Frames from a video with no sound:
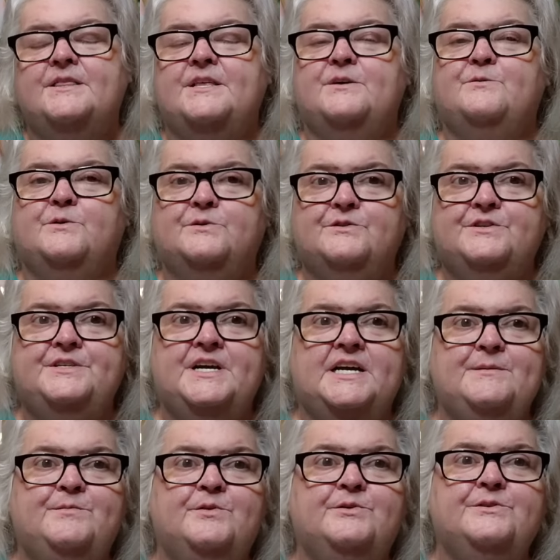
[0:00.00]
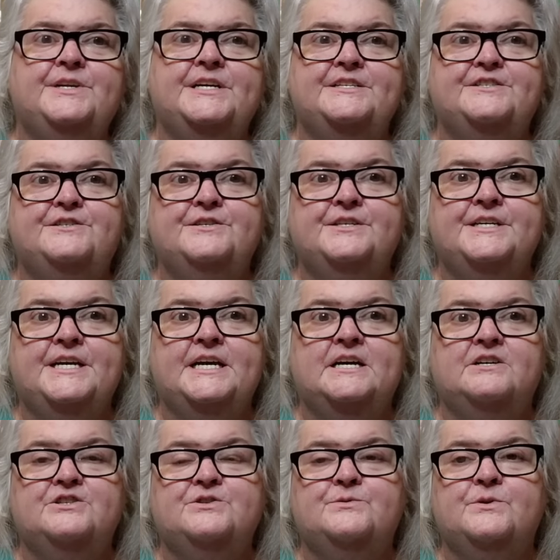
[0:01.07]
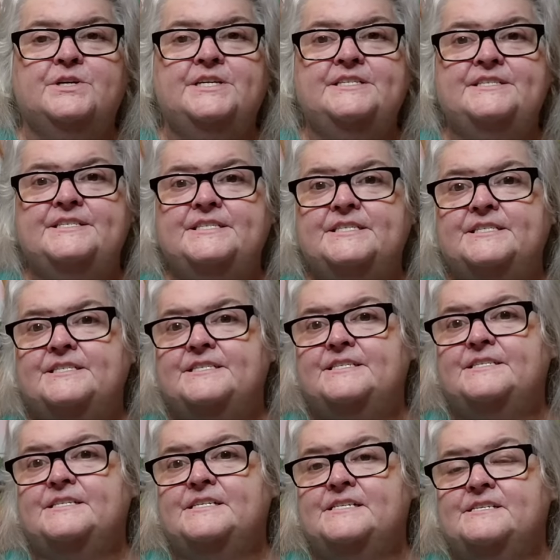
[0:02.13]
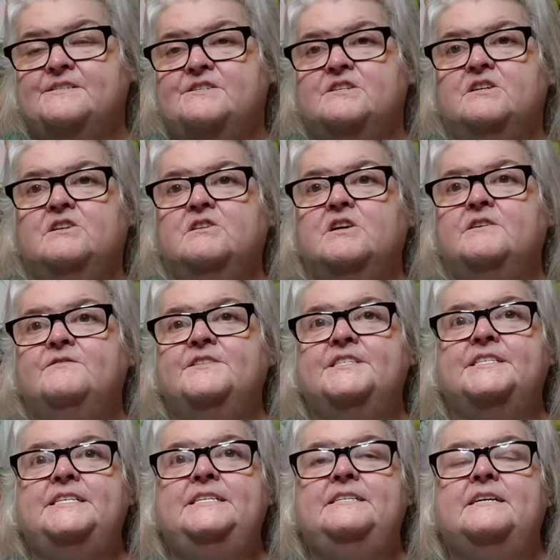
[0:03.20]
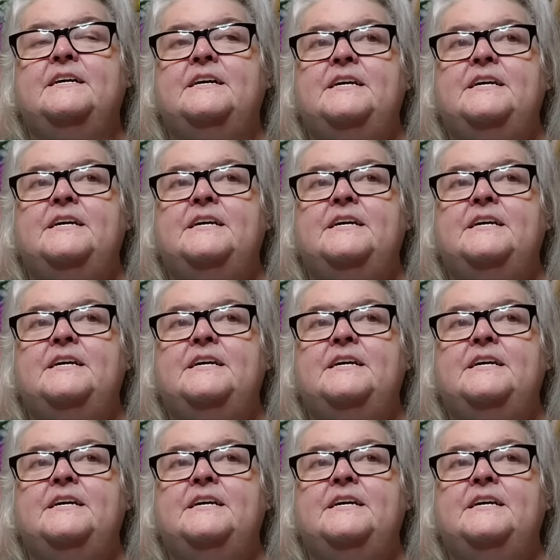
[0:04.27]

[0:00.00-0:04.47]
They were on the table next to the couch where he sits, his little love seat